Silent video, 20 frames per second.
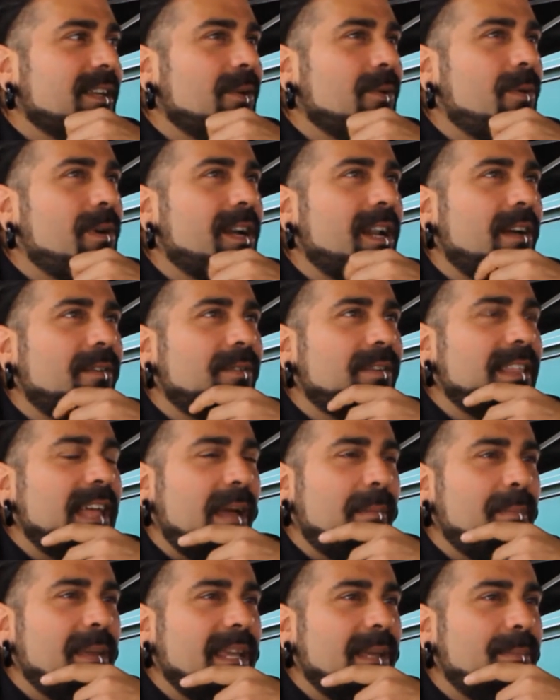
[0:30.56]
Whatever
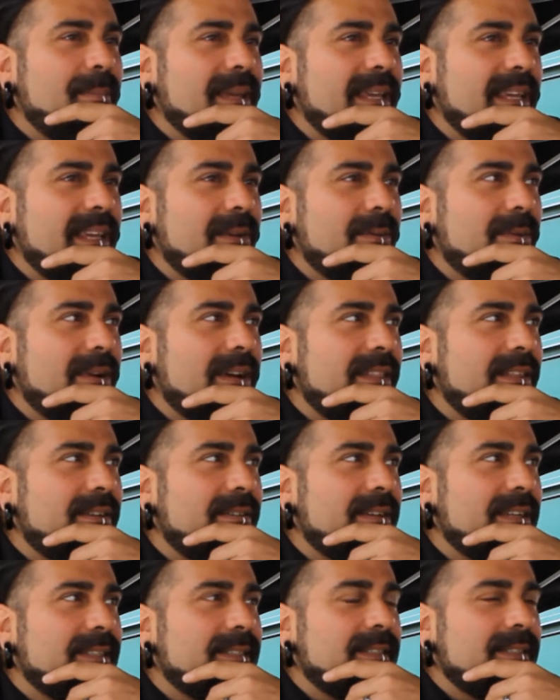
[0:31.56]
that may be,
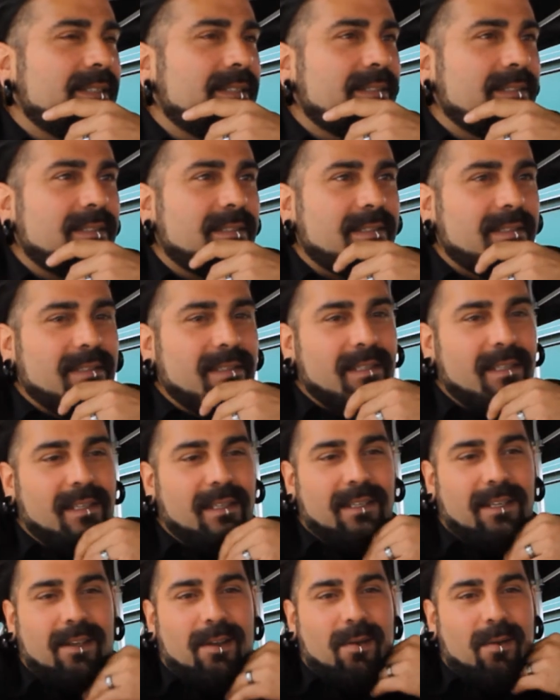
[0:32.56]
whether it's
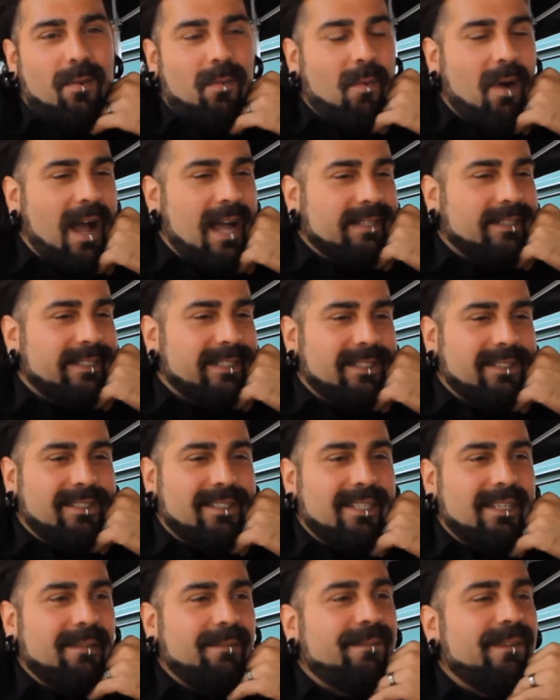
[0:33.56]
watching
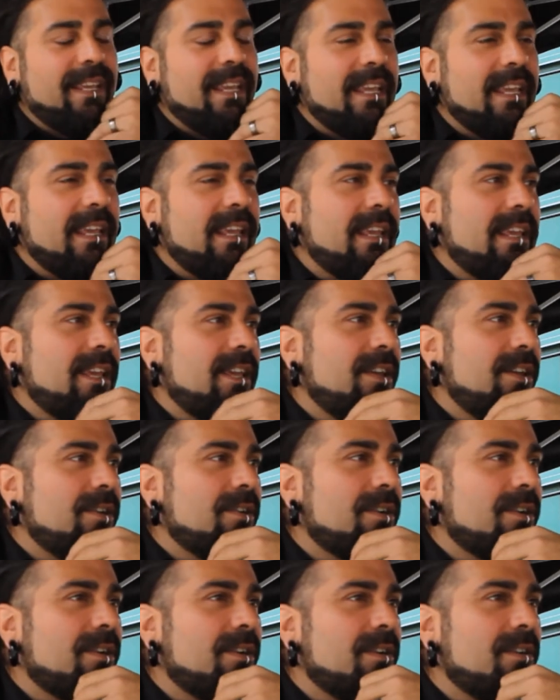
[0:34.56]
TV
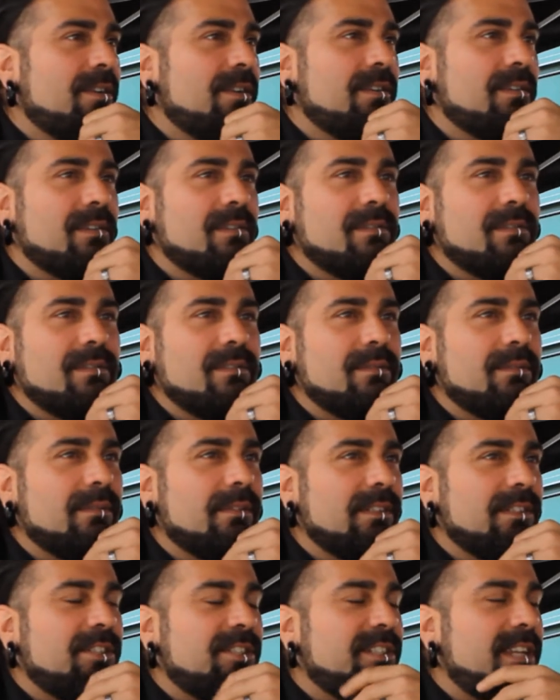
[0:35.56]
or
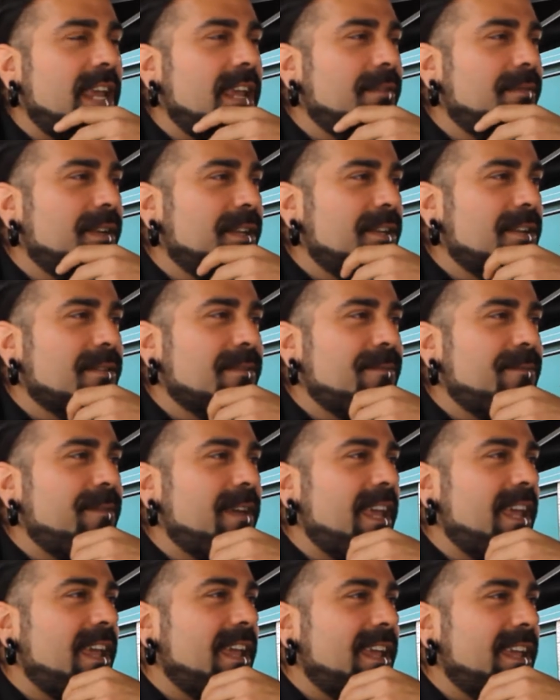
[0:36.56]
shaving your
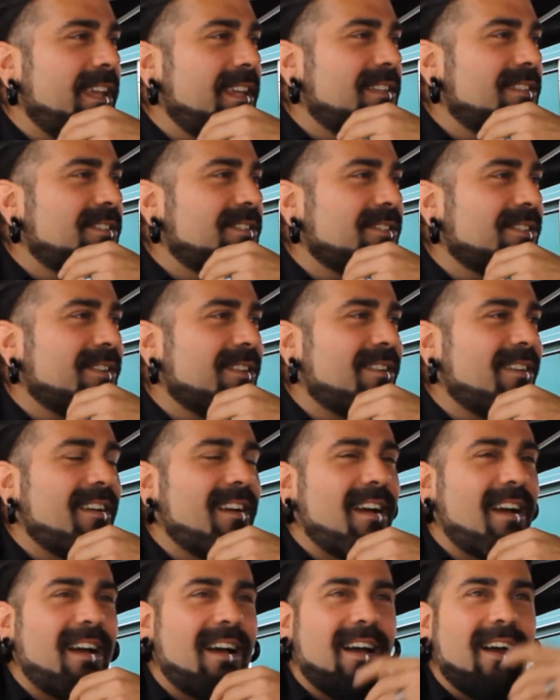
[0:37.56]
face or
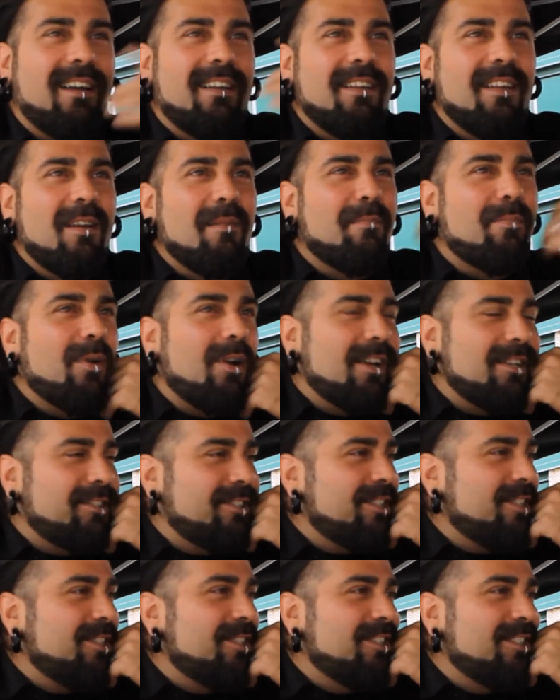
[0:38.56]

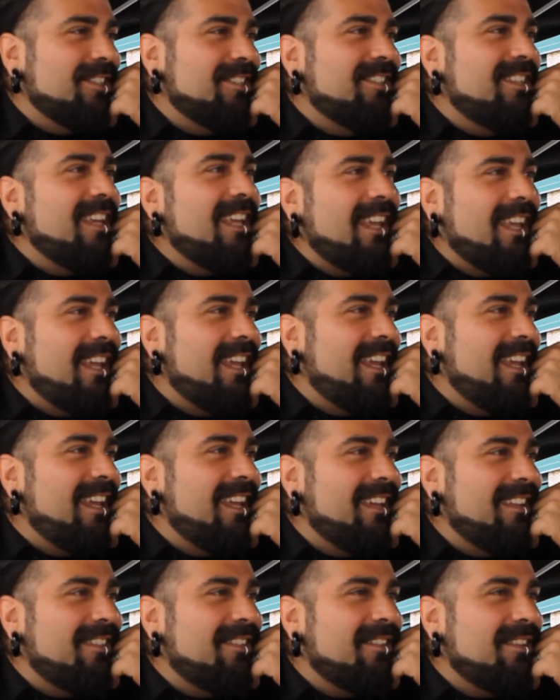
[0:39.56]
brushing your
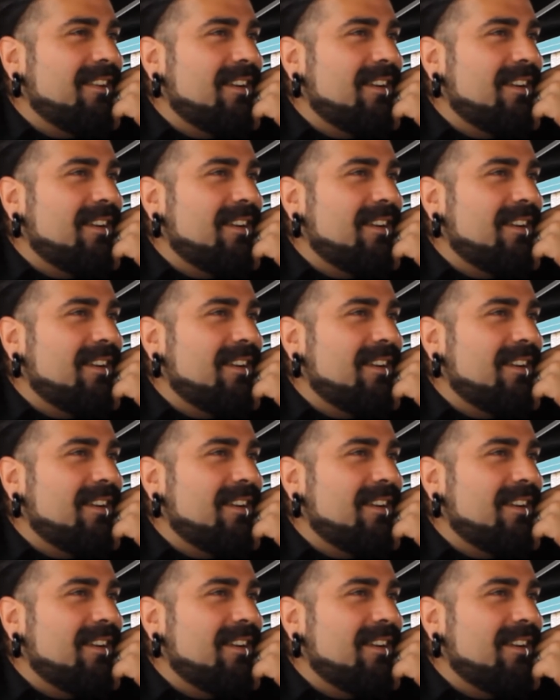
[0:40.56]
teeth.